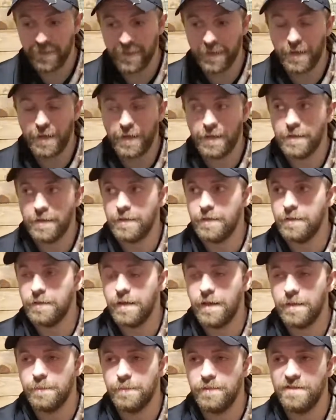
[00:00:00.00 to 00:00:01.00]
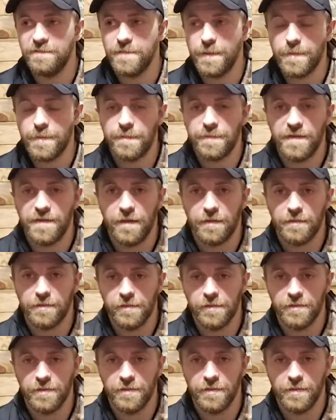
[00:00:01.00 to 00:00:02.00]
I believe my mom and dad
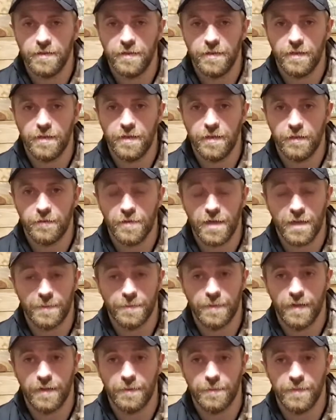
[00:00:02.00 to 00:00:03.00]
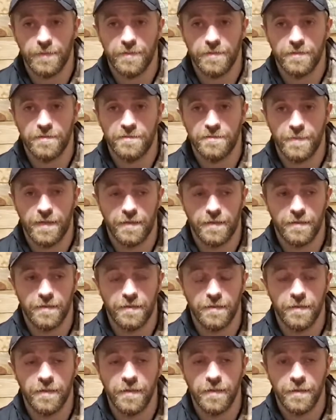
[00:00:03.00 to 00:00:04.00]
cooked it in a crock pot because my
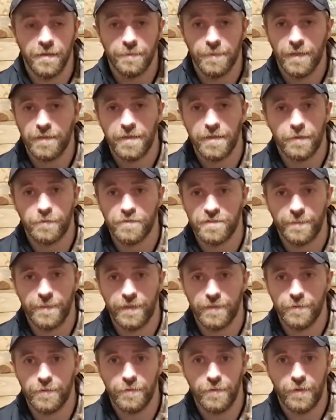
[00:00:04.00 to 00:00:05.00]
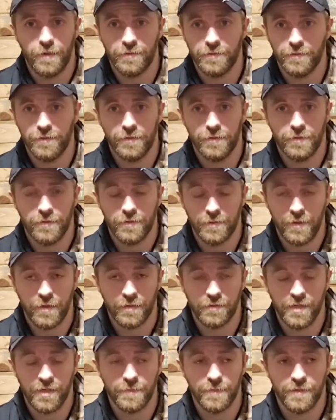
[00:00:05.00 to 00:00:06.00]
dad was a big coon hunter a
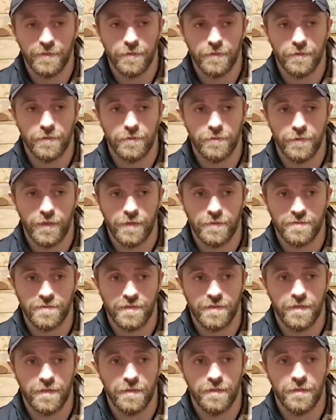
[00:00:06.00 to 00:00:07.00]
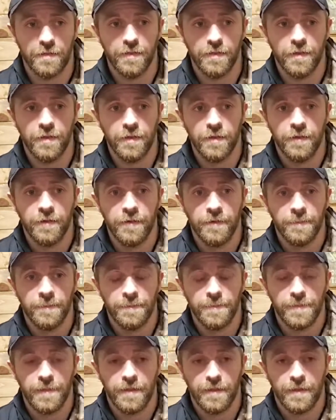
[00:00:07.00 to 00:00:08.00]
long time ago when I was a kid,
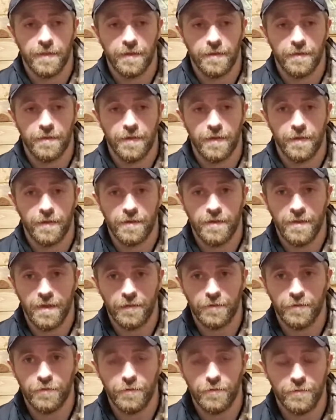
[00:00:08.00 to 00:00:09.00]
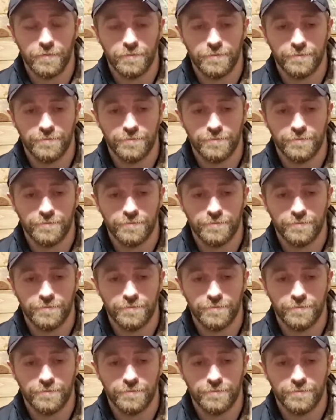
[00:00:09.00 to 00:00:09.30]
and he had coon,